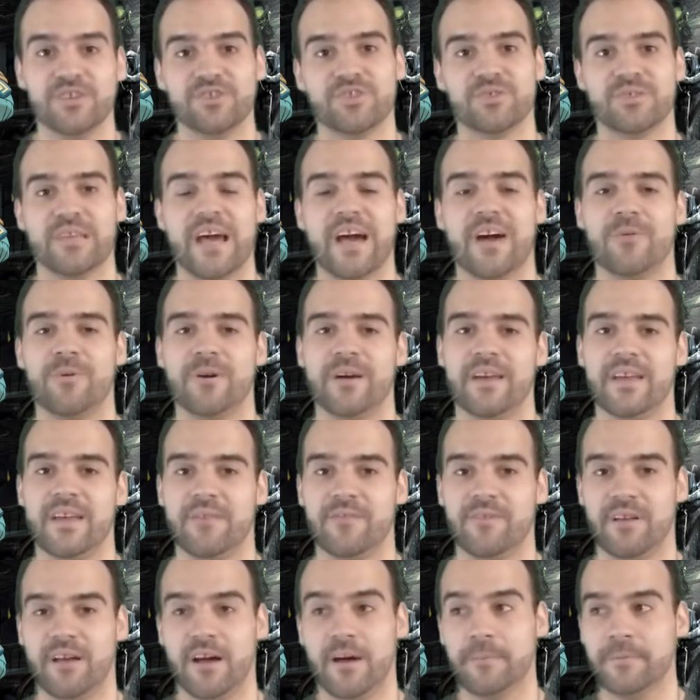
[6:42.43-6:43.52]
So that way,
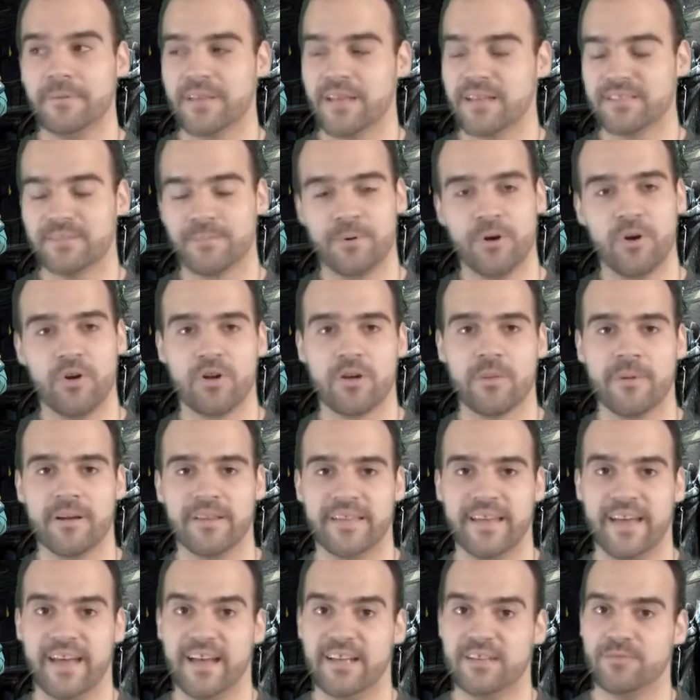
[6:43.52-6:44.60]
if it up against a
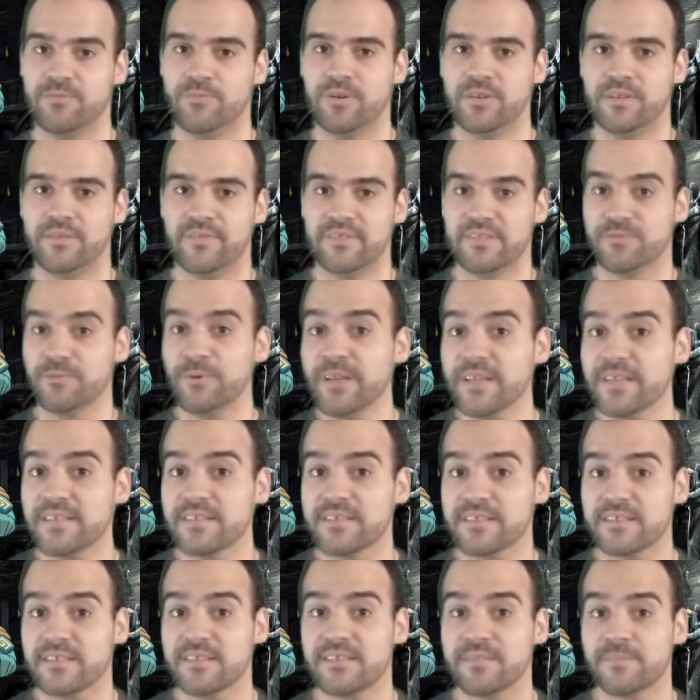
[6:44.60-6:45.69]
Pokemon that has one of its
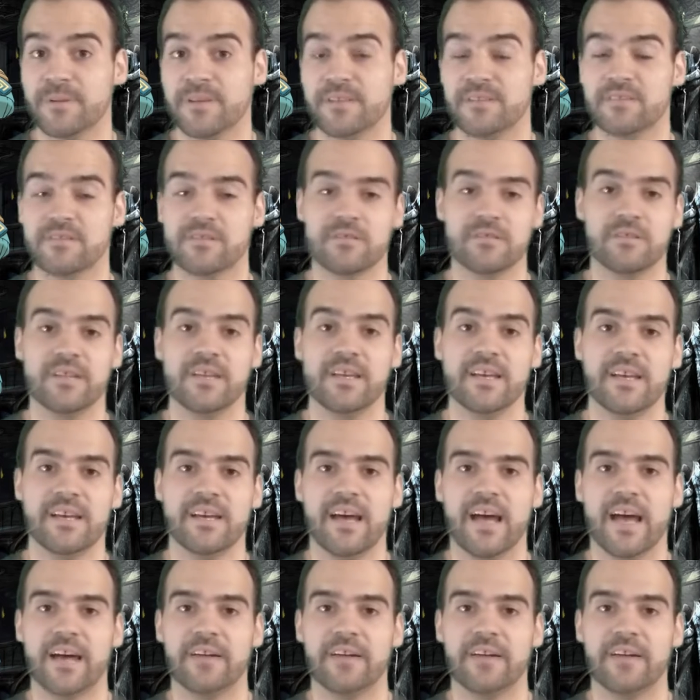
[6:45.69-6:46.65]
weaknesses, basically,